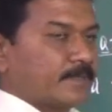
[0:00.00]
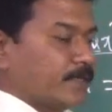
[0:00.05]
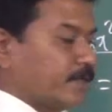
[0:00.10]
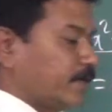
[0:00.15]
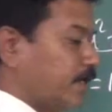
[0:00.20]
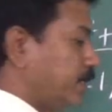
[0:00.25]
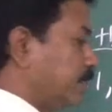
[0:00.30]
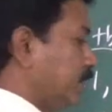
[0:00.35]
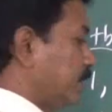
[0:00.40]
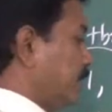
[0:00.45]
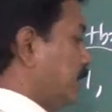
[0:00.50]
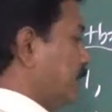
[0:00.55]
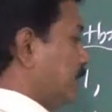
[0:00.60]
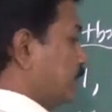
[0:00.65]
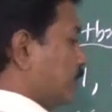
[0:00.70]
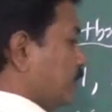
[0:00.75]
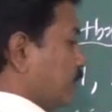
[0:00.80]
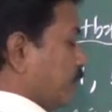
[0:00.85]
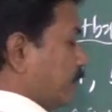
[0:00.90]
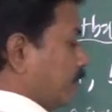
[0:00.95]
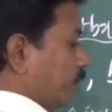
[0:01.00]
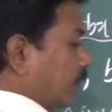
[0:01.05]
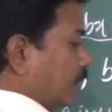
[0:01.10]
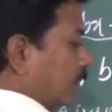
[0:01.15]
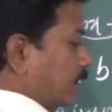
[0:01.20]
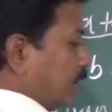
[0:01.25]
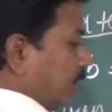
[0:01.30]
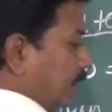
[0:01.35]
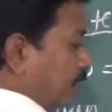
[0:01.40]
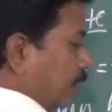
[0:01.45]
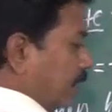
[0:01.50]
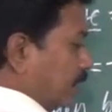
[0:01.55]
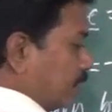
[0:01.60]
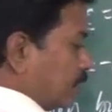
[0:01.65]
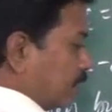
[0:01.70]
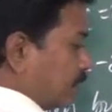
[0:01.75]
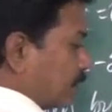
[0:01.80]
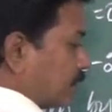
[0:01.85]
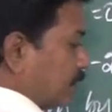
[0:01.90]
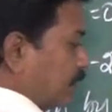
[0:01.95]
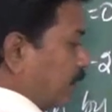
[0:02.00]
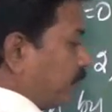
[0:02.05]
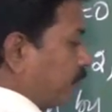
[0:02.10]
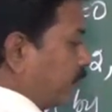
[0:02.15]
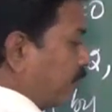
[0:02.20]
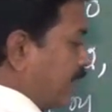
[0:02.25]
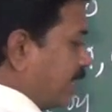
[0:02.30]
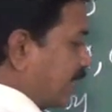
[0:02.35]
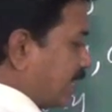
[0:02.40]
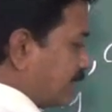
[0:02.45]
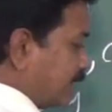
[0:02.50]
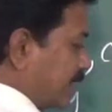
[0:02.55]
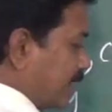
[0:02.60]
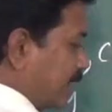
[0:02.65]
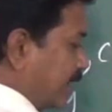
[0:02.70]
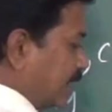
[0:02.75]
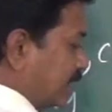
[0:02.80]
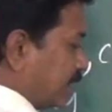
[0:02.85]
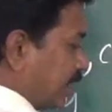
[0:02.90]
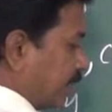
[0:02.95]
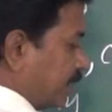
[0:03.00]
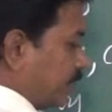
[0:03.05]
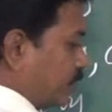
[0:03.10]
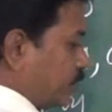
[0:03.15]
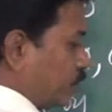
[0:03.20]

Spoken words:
Right. So if nothing is added